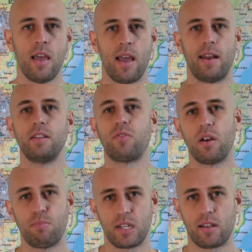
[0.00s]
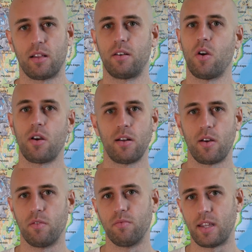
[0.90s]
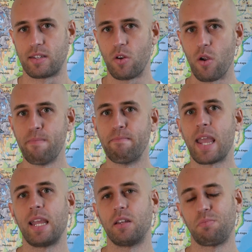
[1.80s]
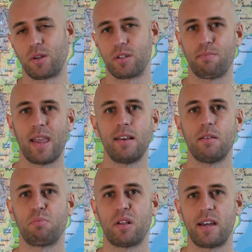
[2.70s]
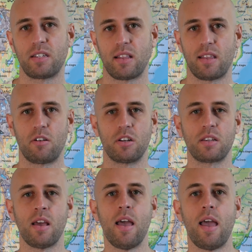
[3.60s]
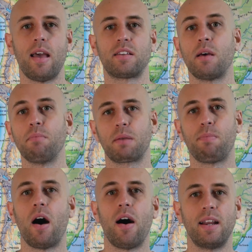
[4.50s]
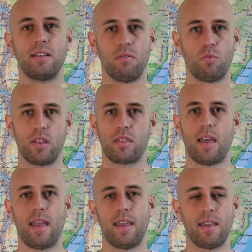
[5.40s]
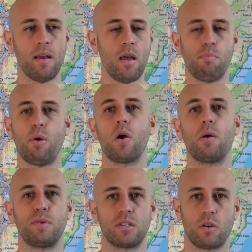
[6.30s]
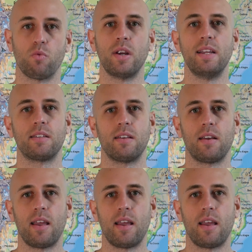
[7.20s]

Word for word: And he's very particular. No, no, no, there's no made, because made implies that there is something behind it with a purpose, a reason.